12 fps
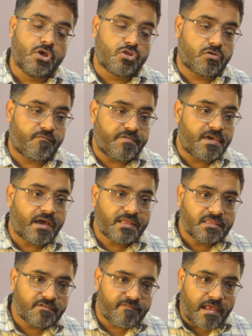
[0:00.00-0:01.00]
So we are
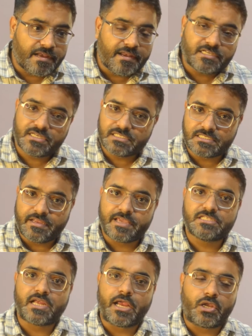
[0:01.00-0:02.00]
in the validation
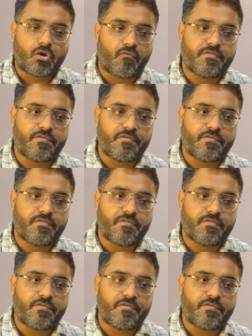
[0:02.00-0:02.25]
stage right now.